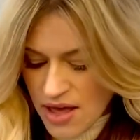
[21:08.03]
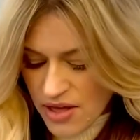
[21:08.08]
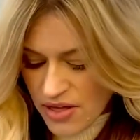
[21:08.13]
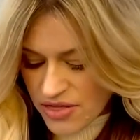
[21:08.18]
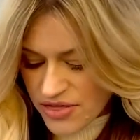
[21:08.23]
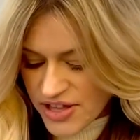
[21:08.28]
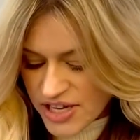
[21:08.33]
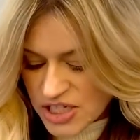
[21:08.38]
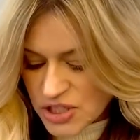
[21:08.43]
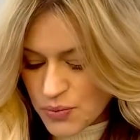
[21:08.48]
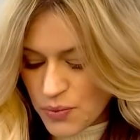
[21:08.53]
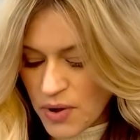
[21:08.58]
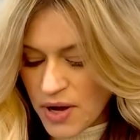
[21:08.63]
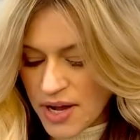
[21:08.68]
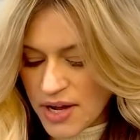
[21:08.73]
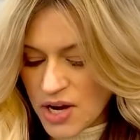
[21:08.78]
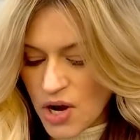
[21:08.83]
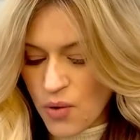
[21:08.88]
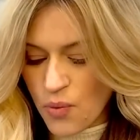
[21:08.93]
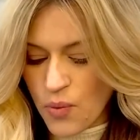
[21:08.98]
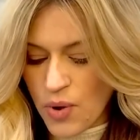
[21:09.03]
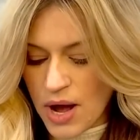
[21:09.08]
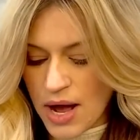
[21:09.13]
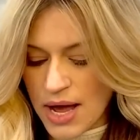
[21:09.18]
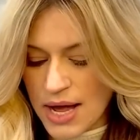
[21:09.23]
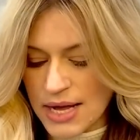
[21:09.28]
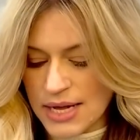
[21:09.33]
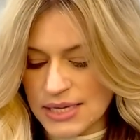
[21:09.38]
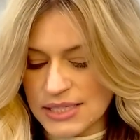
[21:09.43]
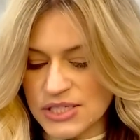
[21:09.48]
This one
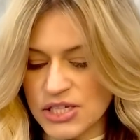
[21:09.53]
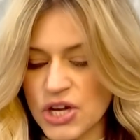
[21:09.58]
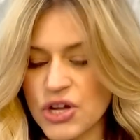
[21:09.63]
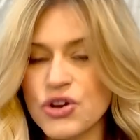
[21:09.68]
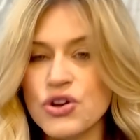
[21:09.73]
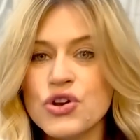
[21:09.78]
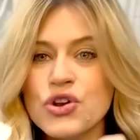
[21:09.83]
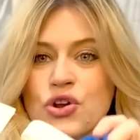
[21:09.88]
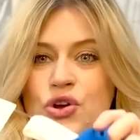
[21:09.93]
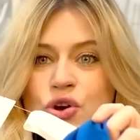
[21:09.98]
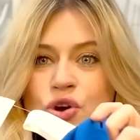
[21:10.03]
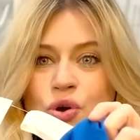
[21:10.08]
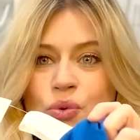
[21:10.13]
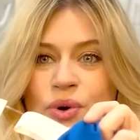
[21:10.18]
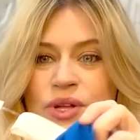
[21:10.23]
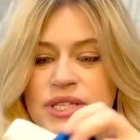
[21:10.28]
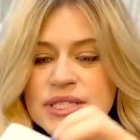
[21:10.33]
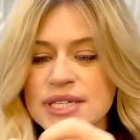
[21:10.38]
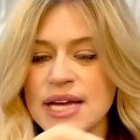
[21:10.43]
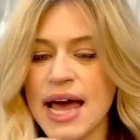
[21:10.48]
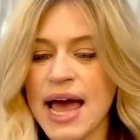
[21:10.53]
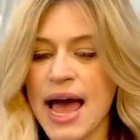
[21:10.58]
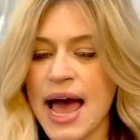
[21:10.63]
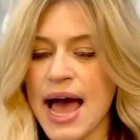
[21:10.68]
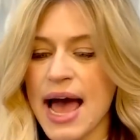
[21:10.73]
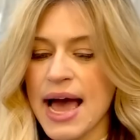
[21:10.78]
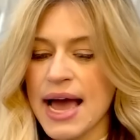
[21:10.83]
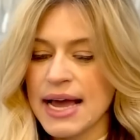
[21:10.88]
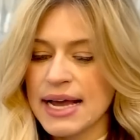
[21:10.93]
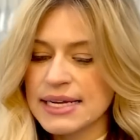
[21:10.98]
was new with
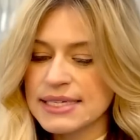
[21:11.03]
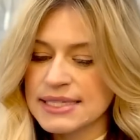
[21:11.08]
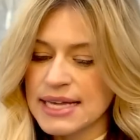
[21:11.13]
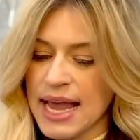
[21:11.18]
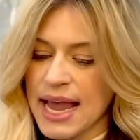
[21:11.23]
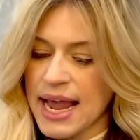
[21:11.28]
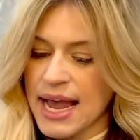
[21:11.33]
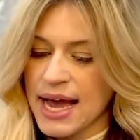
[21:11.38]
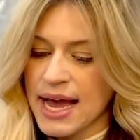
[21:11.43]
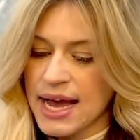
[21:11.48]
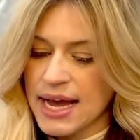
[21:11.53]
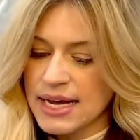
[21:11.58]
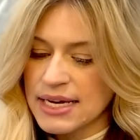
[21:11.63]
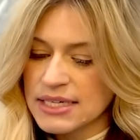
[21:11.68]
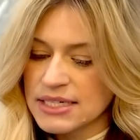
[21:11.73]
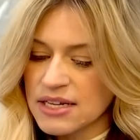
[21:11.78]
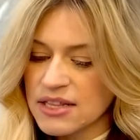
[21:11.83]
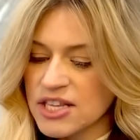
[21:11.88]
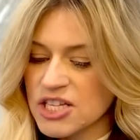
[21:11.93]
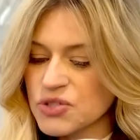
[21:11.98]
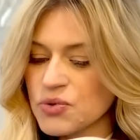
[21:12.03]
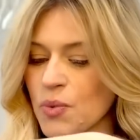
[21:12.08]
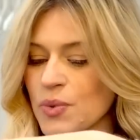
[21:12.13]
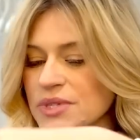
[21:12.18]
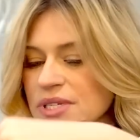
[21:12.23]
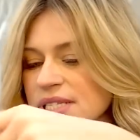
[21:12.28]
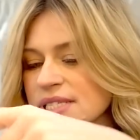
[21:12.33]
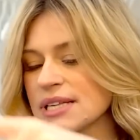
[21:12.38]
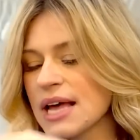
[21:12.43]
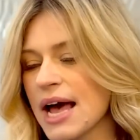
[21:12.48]
tags, and this one was
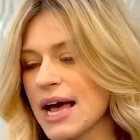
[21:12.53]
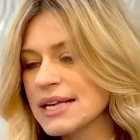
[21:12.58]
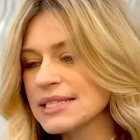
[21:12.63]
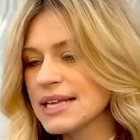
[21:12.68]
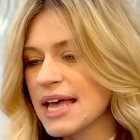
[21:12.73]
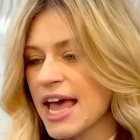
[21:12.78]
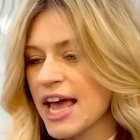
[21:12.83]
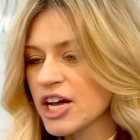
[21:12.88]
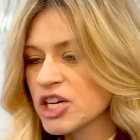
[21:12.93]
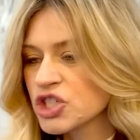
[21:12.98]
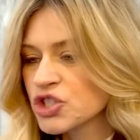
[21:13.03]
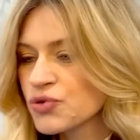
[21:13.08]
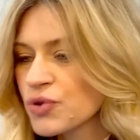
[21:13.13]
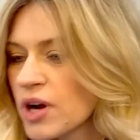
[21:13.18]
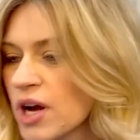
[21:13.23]
a size extra